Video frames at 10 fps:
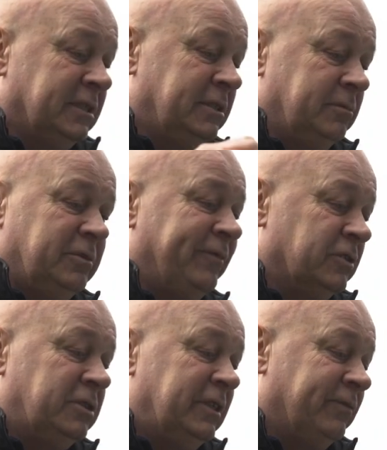there's
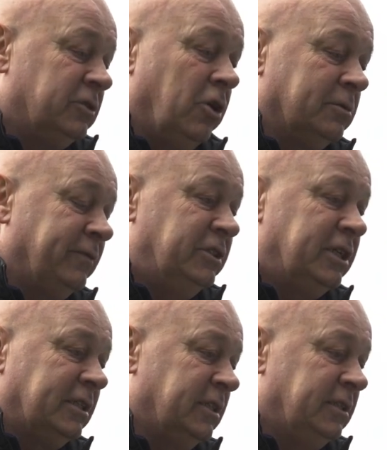different types of
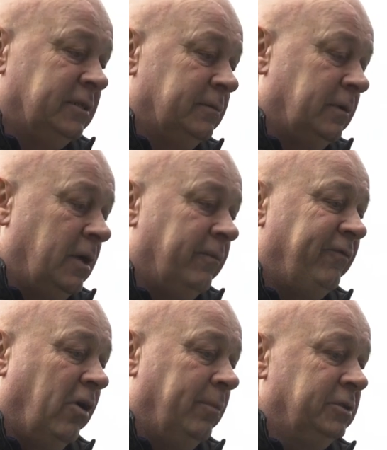injected
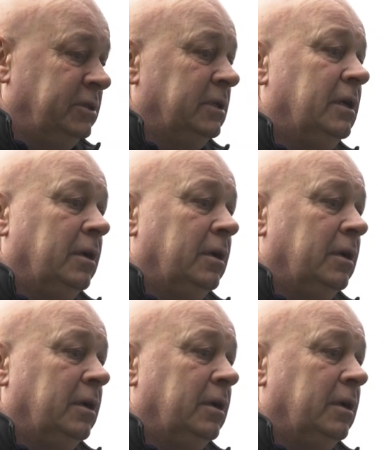fibres,